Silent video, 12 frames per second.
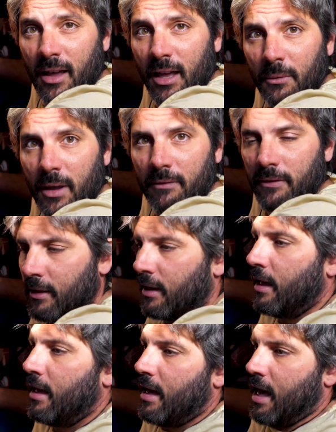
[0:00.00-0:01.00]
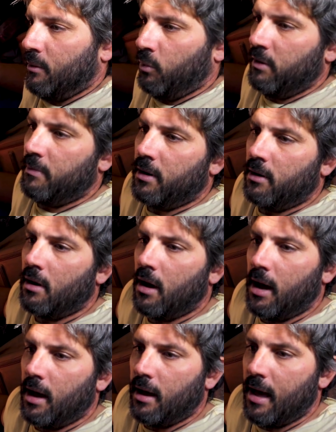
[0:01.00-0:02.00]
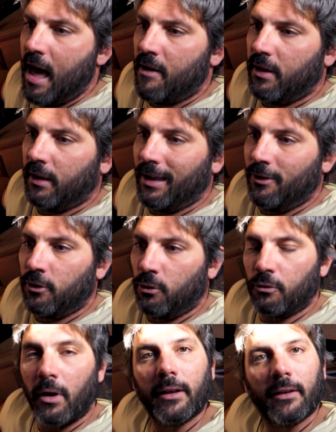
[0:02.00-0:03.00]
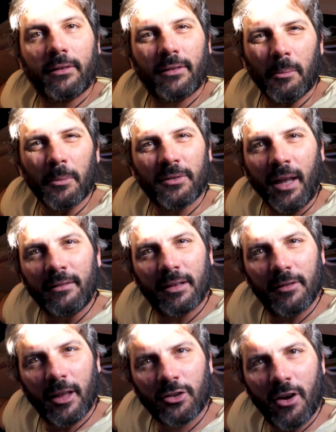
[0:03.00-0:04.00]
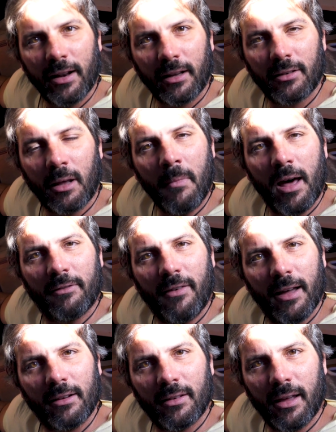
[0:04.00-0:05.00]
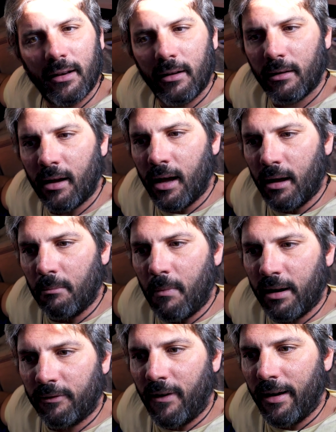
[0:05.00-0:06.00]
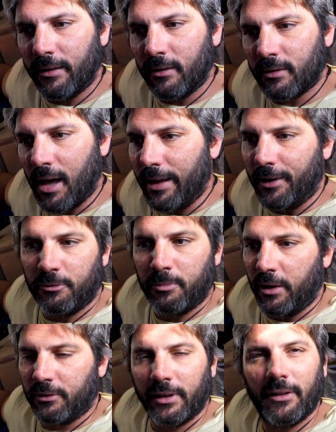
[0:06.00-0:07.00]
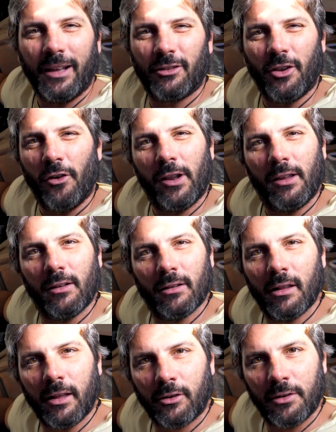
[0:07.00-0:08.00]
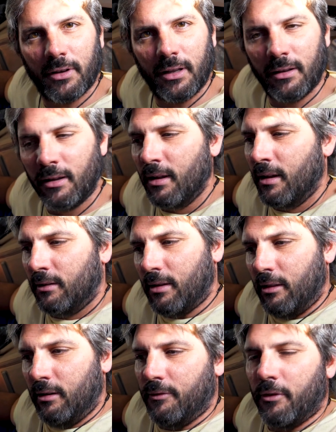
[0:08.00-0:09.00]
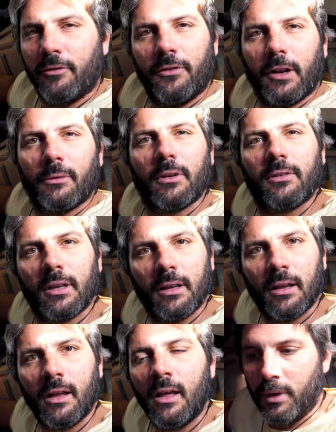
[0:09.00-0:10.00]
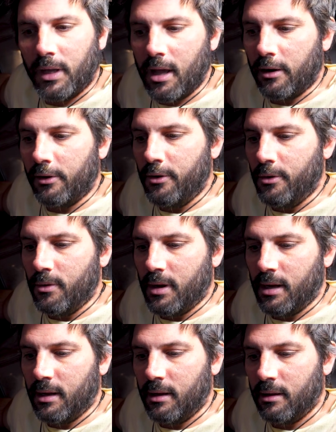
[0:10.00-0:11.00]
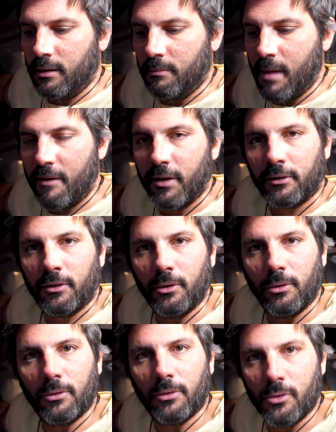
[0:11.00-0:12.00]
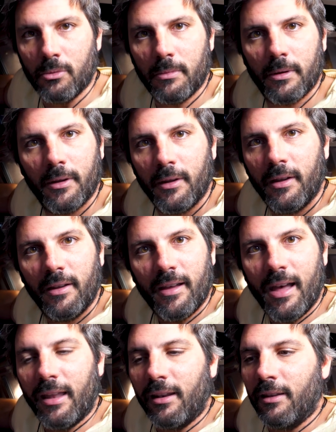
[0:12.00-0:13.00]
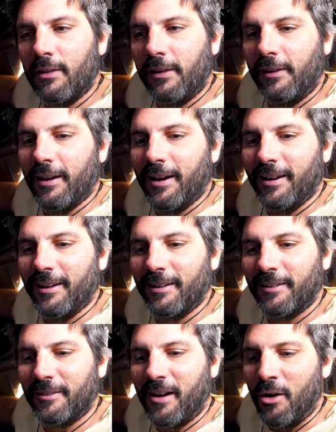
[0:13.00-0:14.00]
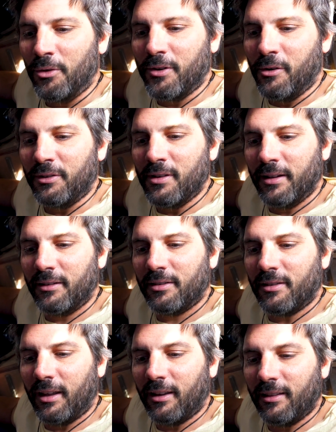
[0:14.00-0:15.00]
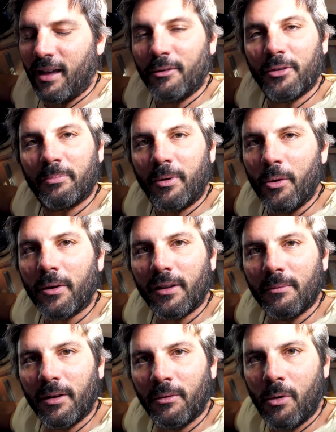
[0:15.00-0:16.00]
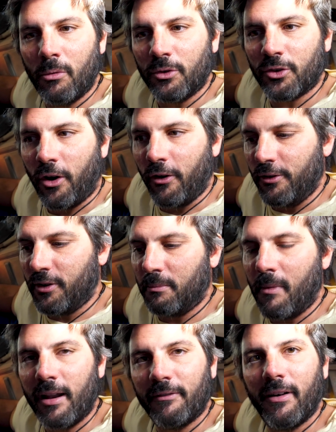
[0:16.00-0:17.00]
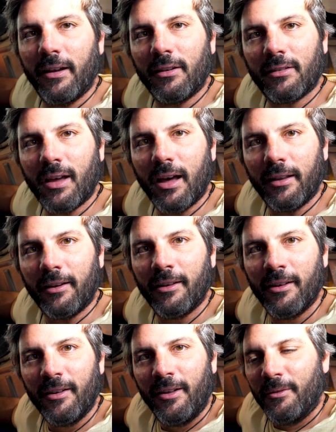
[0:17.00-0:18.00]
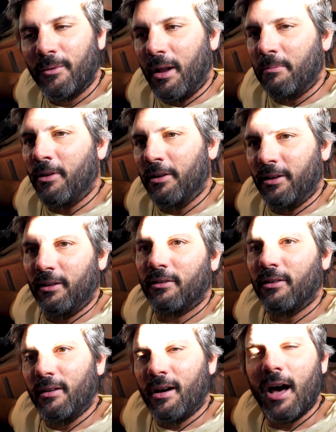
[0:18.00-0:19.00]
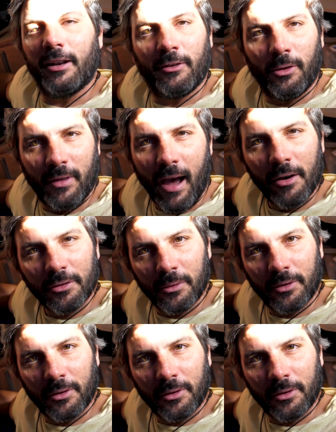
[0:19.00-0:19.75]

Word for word: sine wave. And we've been having issues running some sensitive electronics on modified sine. Modified sine is basically like dirty electricity, slightly different frequency. We got a new Mavic 2 Zoom, and the I was going nuts thinking that it was broken, but it won't charge on modified sine. When I plugged it into the Honda 2000,